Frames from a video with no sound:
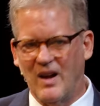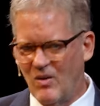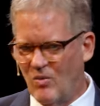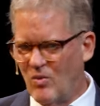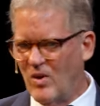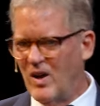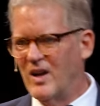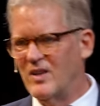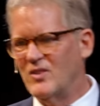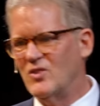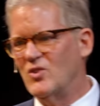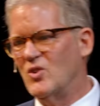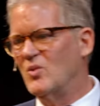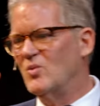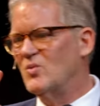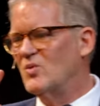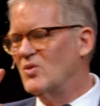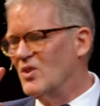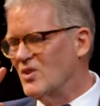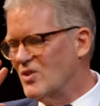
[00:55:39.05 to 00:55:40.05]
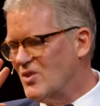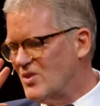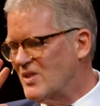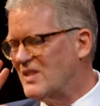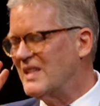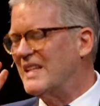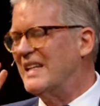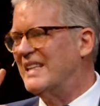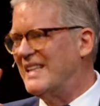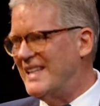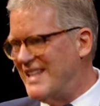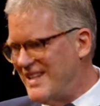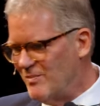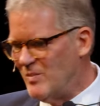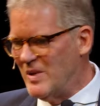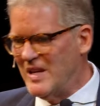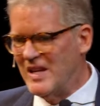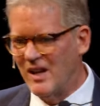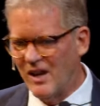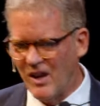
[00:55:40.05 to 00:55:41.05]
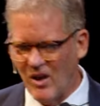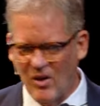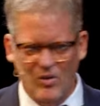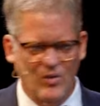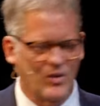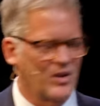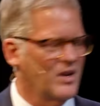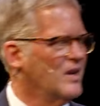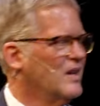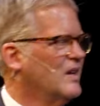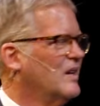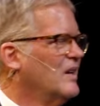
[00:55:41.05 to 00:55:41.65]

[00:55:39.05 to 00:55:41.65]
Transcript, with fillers: I want you just to leave me alone.